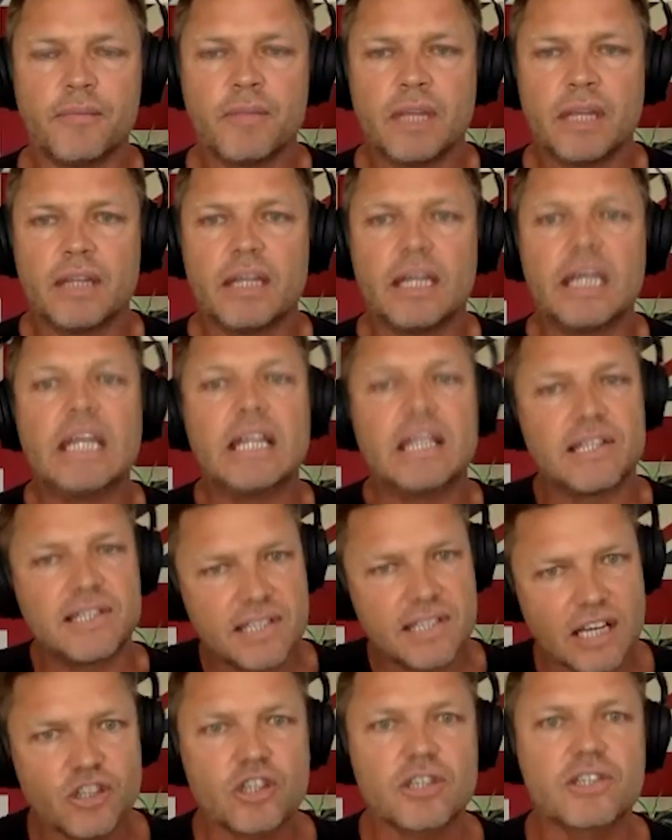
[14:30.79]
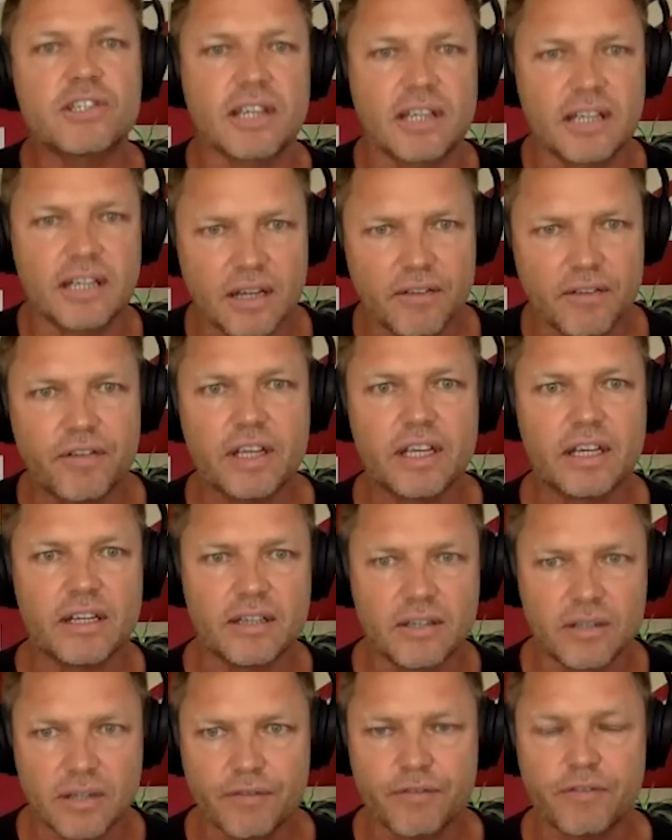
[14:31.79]
There is such a
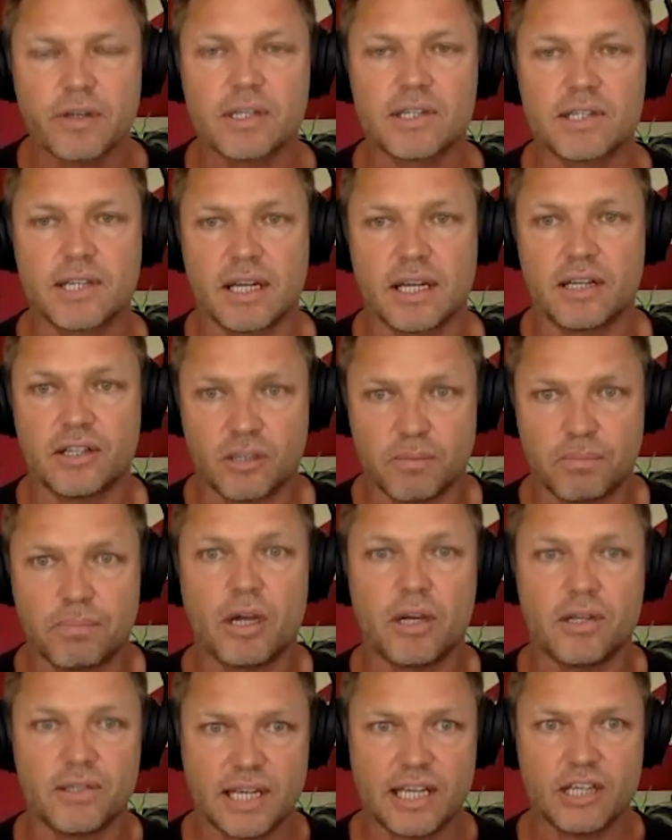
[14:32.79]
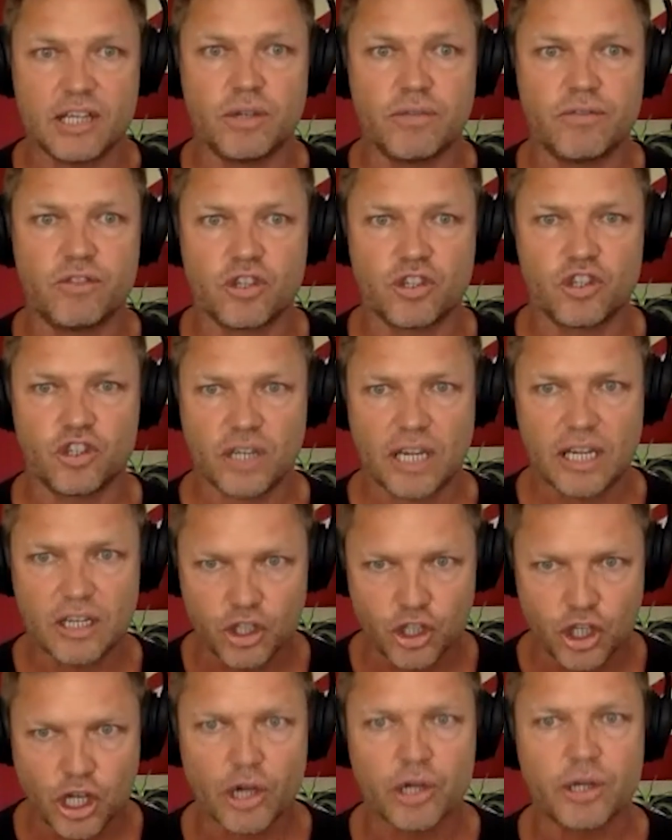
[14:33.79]
significant difference. And I suppose, as you've just shared,
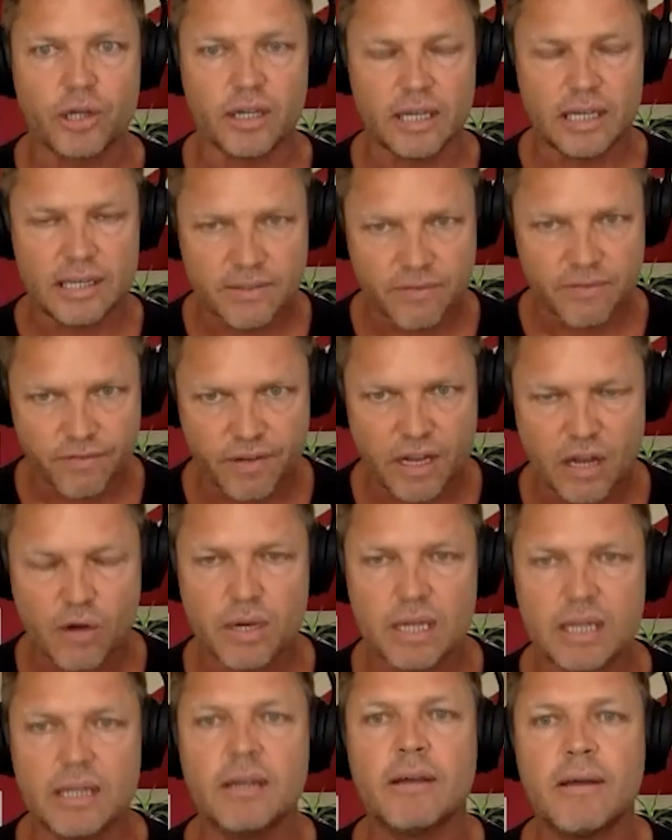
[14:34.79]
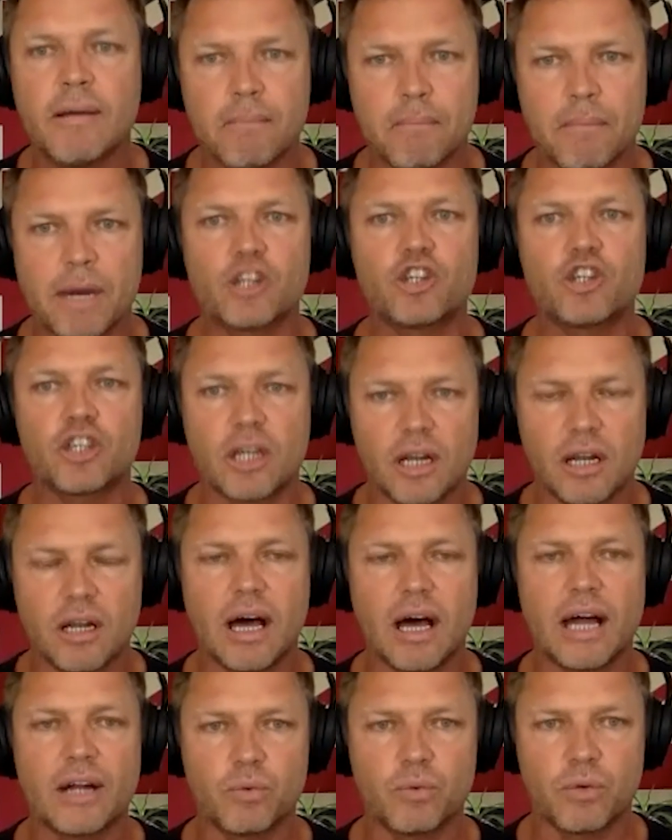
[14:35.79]
yoga is very much
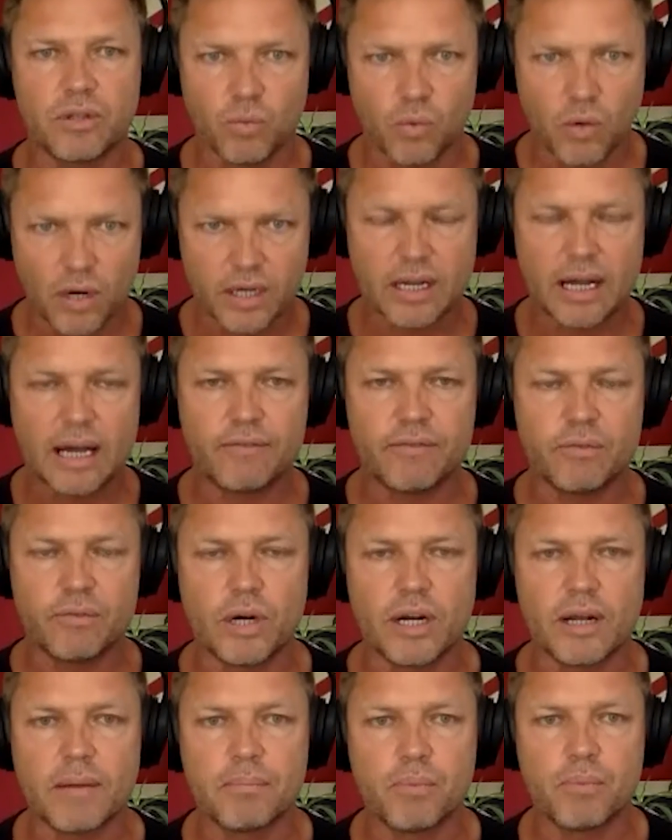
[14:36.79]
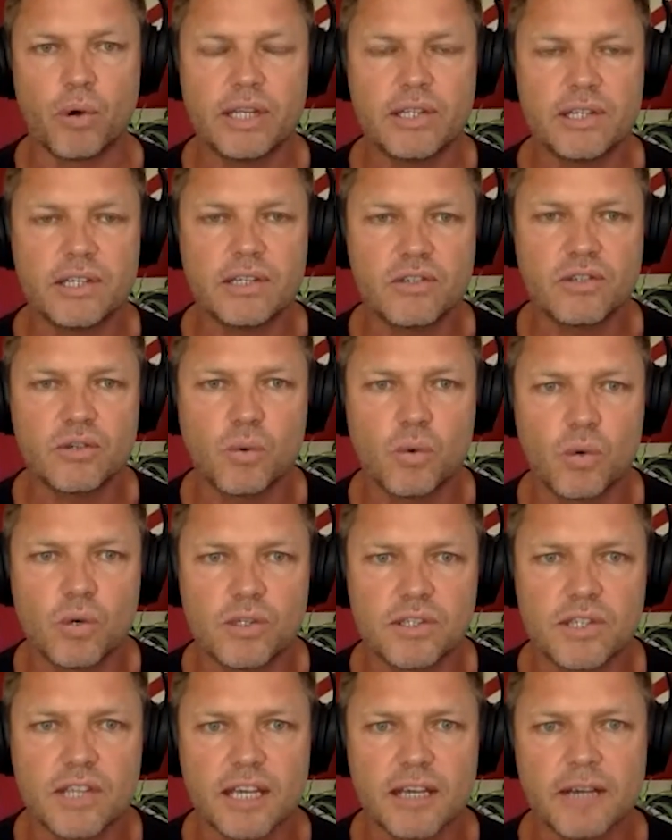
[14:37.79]
aligned with what I'm pointing
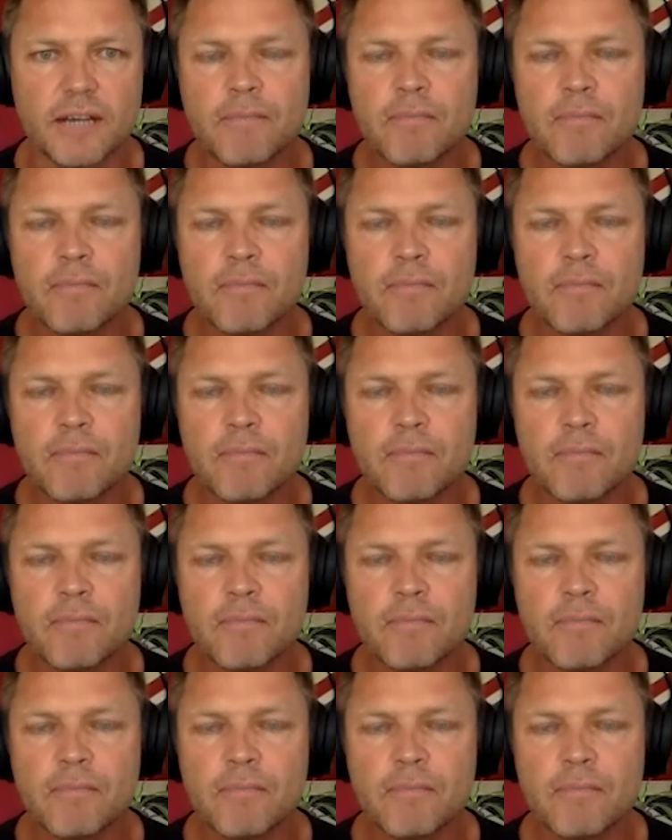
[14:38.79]
towards there.